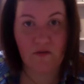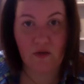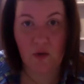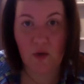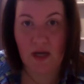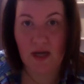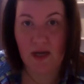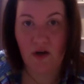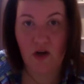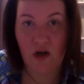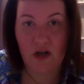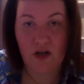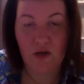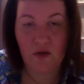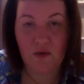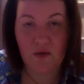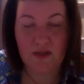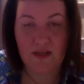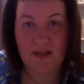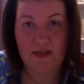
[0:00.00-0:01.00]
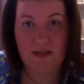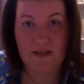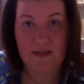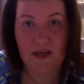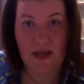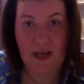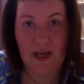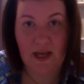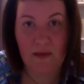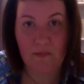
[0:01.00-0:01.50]
You cannot use the
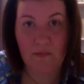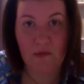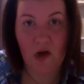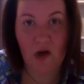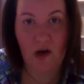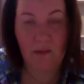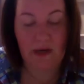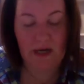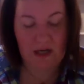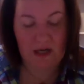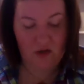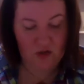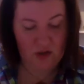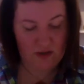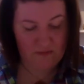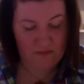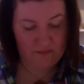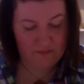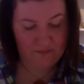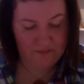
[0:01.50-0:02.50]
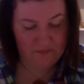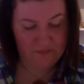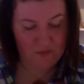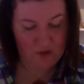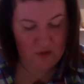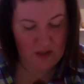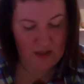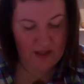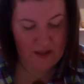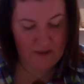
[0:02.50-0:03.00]
same combination,
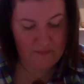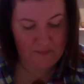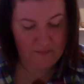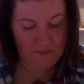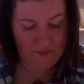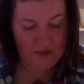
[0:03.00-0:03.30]
okay?